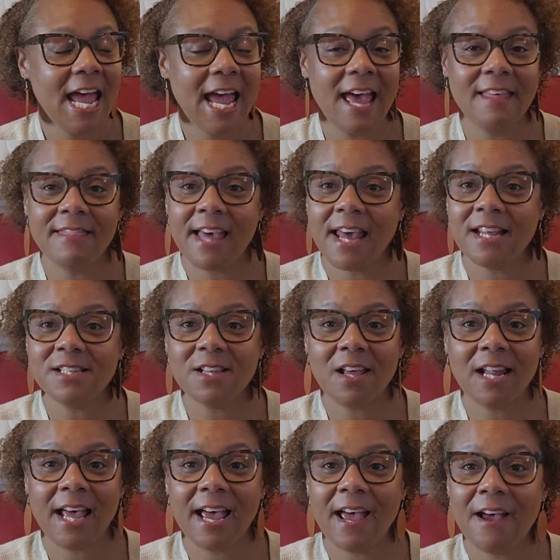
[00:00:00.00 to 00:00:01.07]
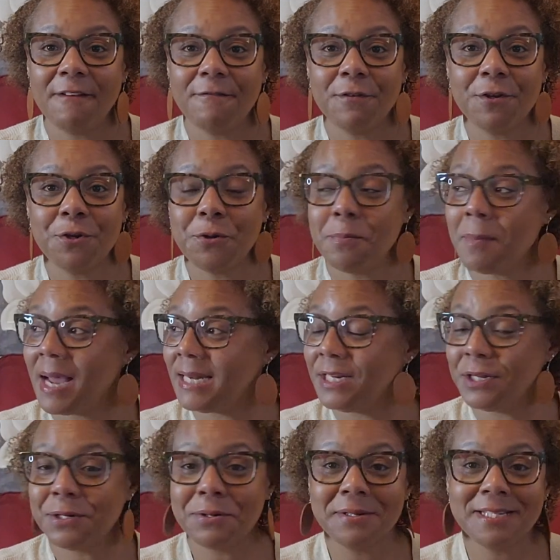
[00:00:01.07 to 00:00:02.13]
And that is all I have for you. My
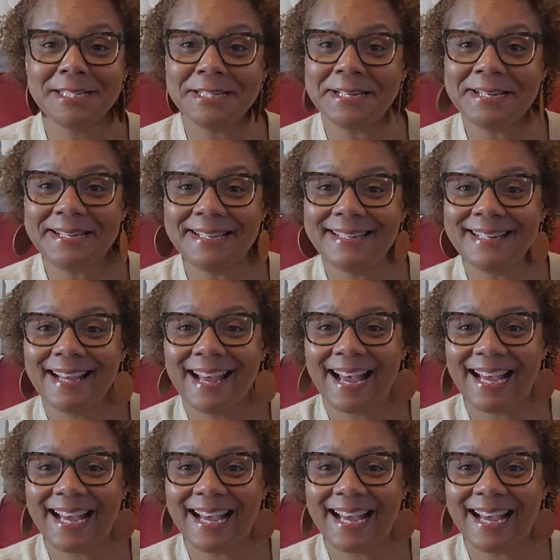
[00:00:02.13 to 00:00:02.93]
dinner is done.